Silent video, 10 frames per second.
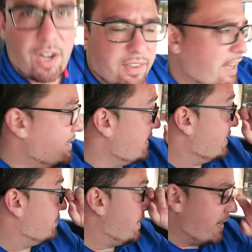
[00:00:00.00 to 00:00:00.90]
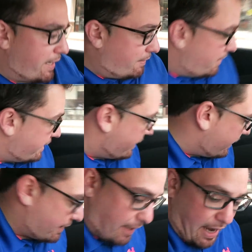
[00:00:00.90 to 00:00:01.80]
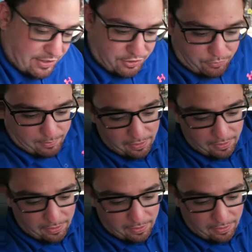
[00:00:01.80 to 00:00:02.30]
Running late to this meeting and I just